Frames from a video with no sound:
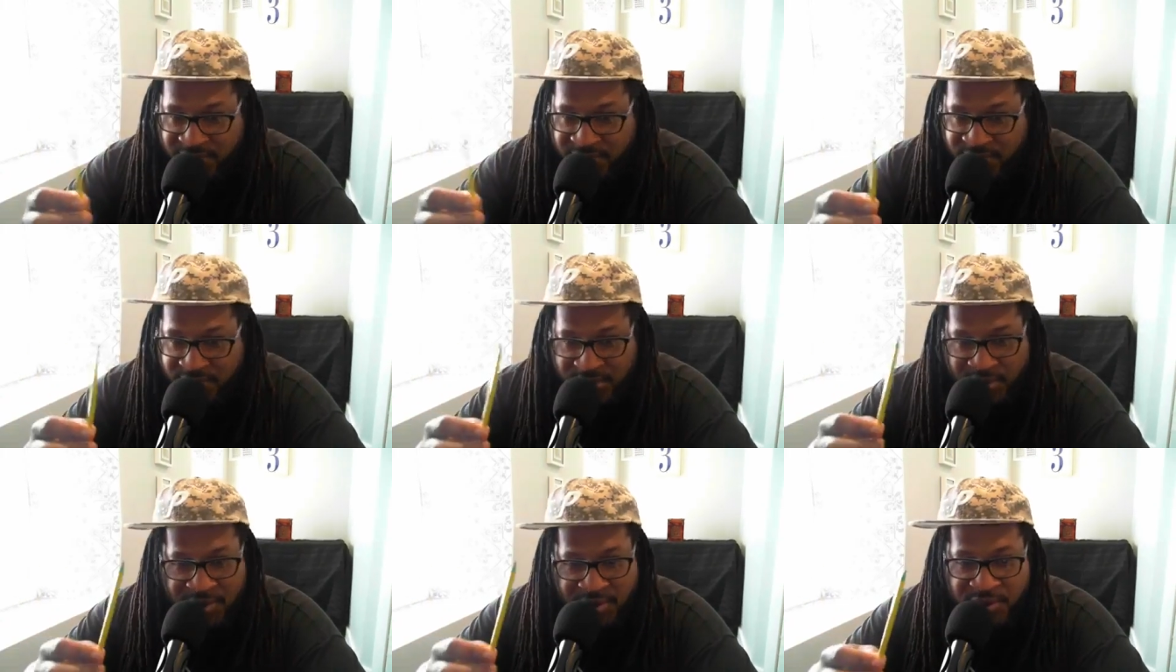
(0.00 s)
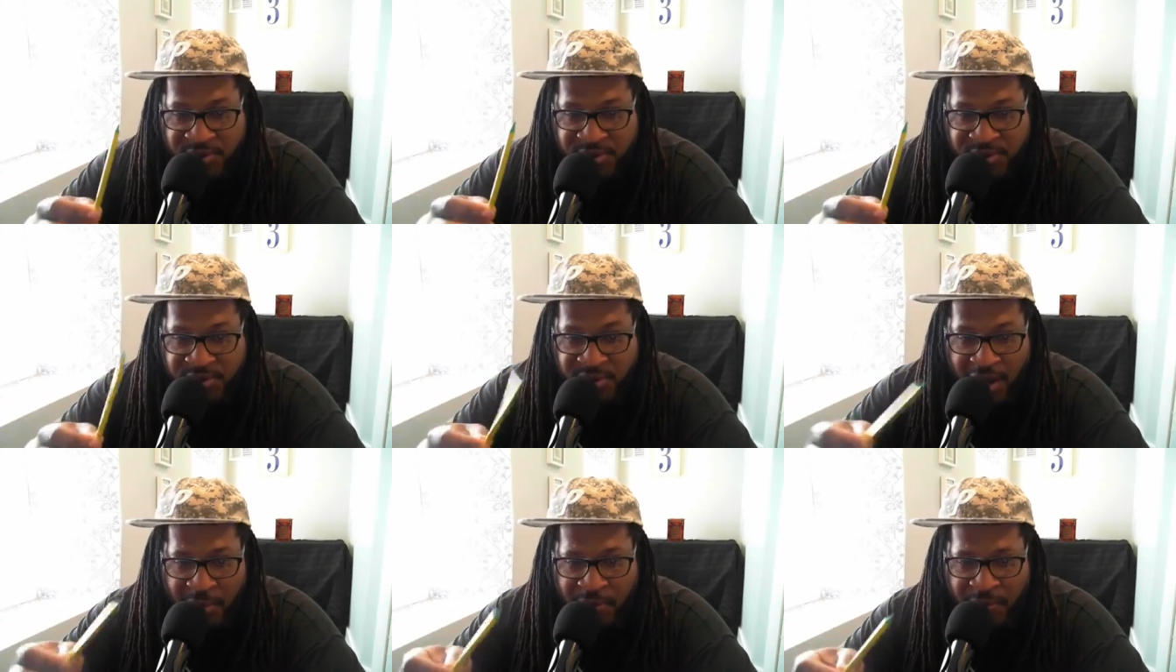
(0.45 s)
You can do
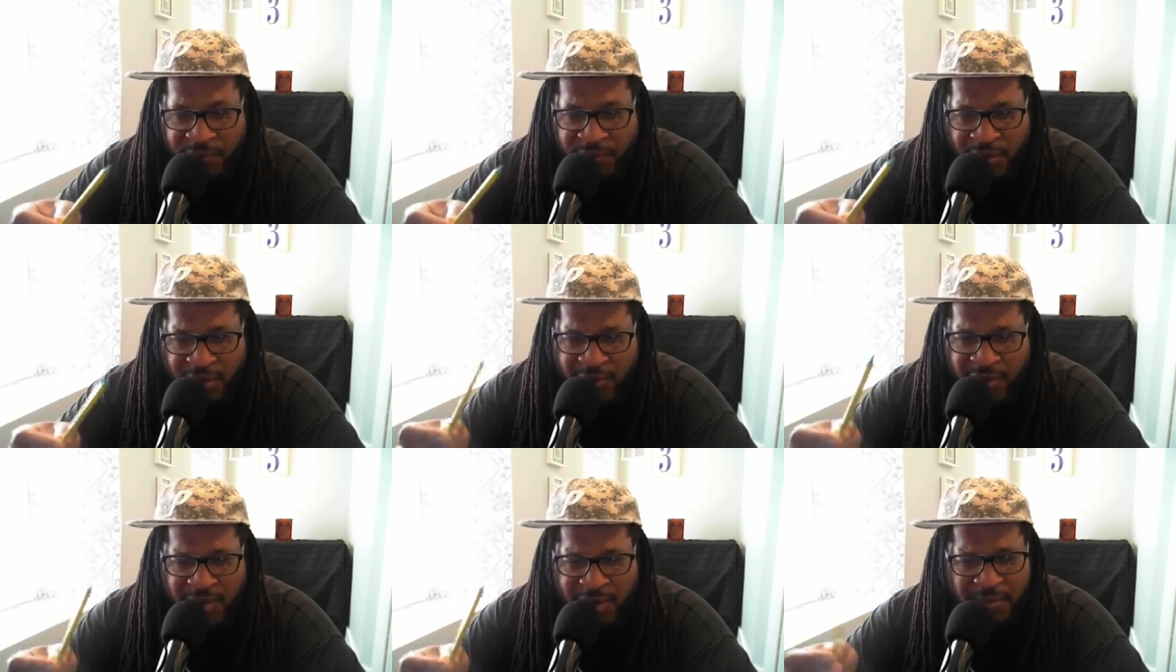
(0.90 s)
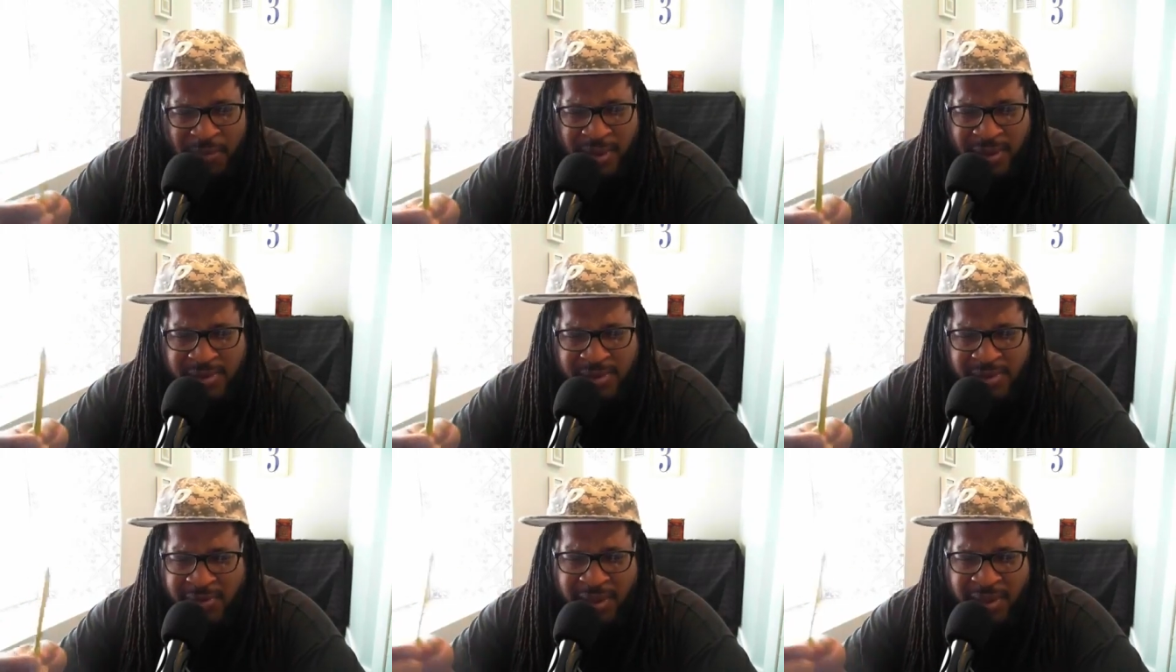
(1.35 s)
too. I prefer to write in
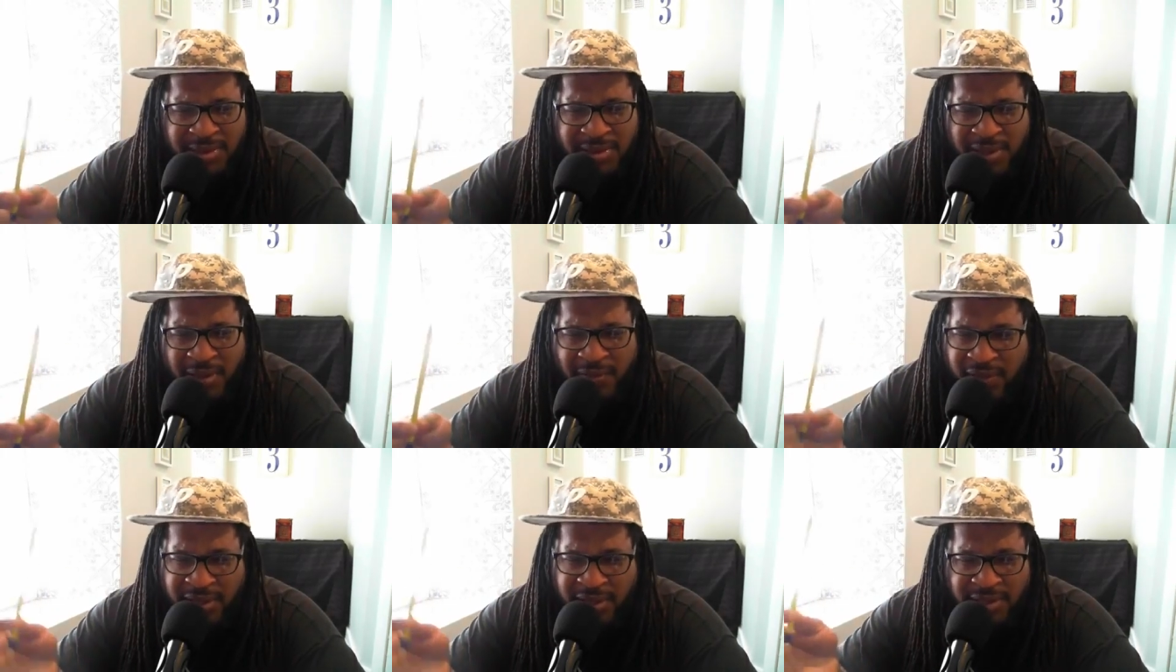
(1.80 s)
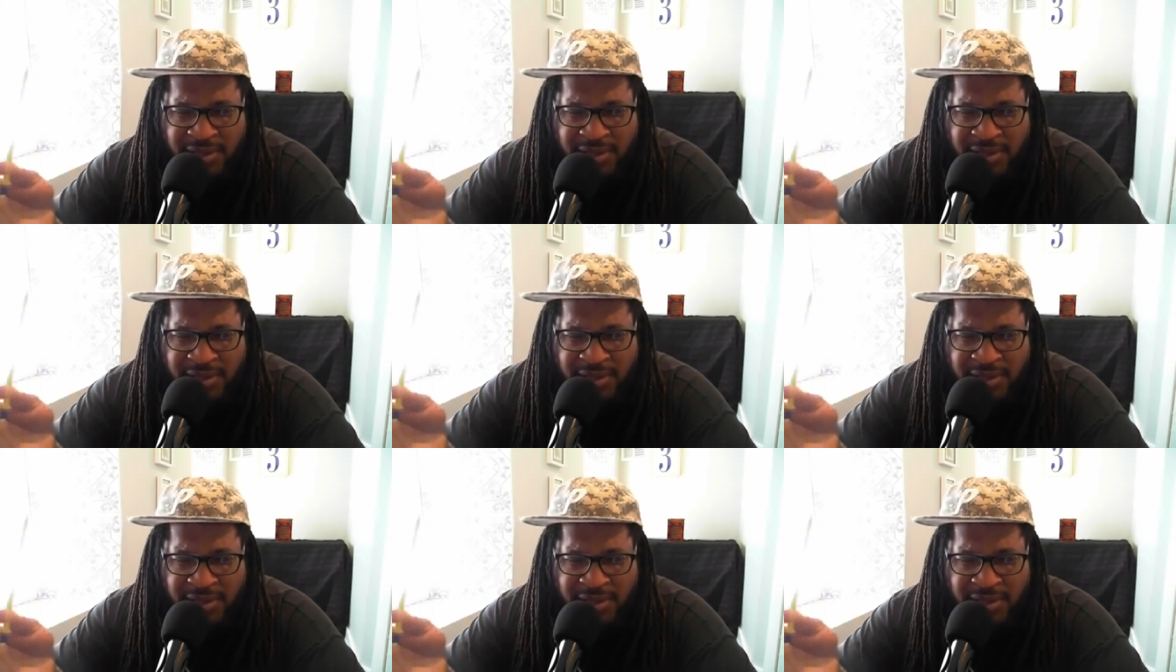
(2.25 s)
pencil myself.